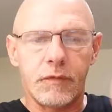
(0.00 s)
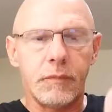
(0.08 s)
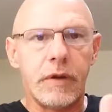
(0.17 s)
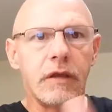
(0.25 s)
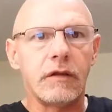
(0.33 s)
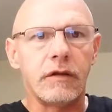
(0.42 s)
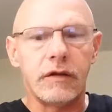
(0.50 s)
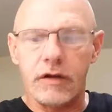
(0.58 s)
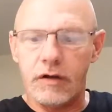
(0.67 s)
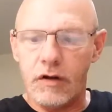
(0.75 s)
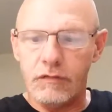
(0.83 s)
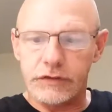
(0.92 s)
England
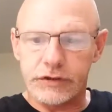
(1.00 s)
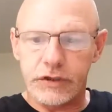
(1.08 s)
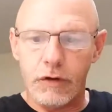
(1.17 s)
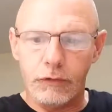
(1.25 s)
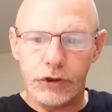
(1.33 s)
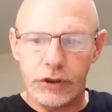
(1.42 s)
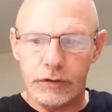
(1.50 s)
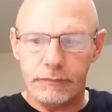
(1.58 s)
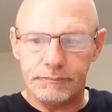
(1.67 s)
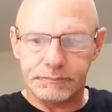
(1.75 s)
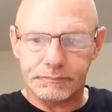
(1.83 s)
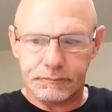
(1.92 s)
and Nova Scotia
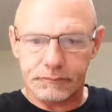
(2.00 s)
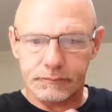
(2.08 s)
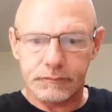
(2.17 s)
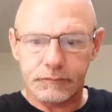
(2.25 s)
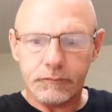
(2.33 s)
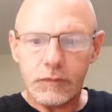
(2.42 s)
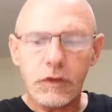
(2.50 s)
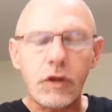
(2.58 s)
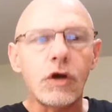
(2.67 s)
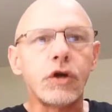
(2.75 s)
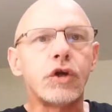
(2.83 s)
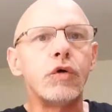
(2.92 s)

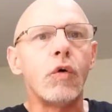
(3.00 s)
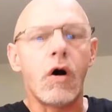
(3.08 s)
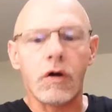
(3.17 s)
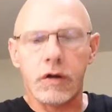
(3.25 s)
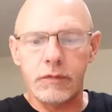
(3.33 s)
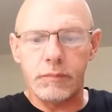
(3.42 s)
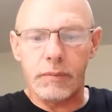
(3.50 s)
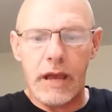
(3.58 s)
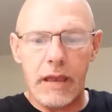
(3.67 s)
to occupy